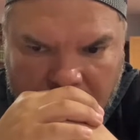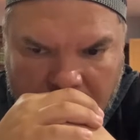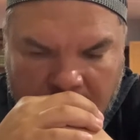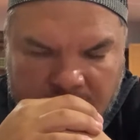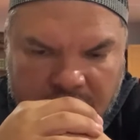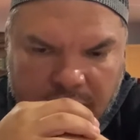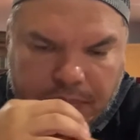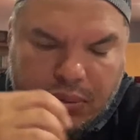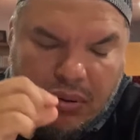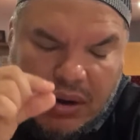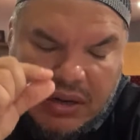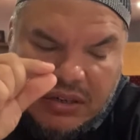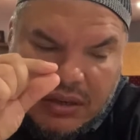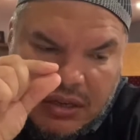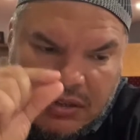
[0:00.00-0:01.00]
It's a
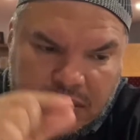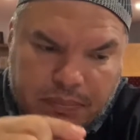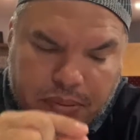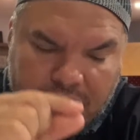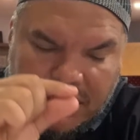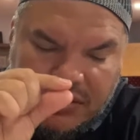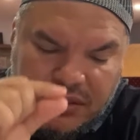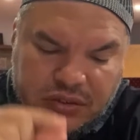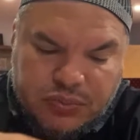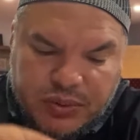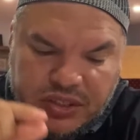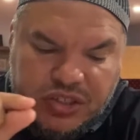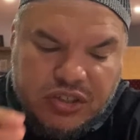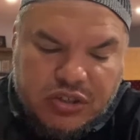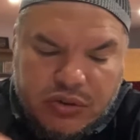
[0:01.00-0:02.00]
process
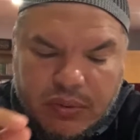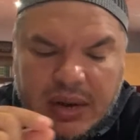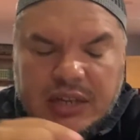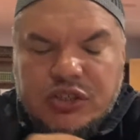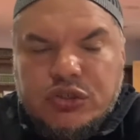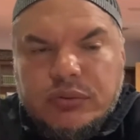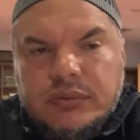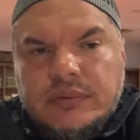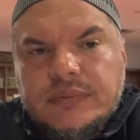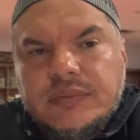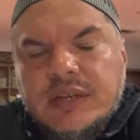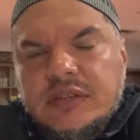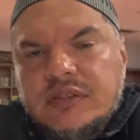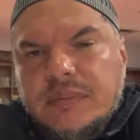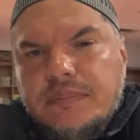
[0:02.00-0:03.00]
which is gradual.
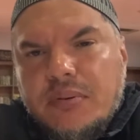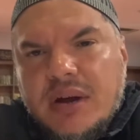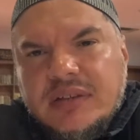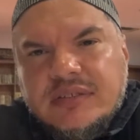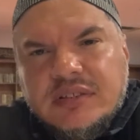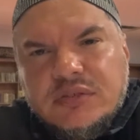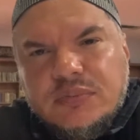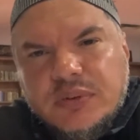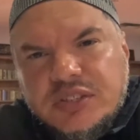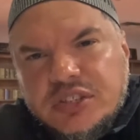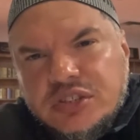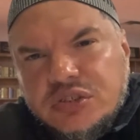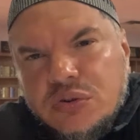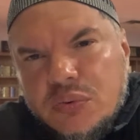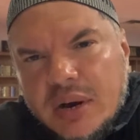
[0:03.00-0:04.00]
It's a process which
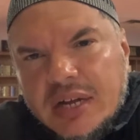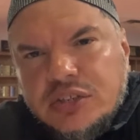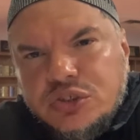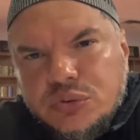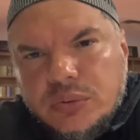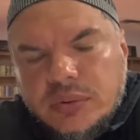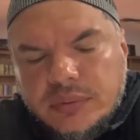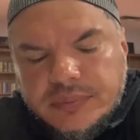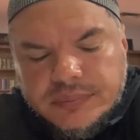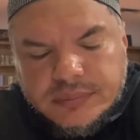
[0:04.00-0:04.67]
is gradual.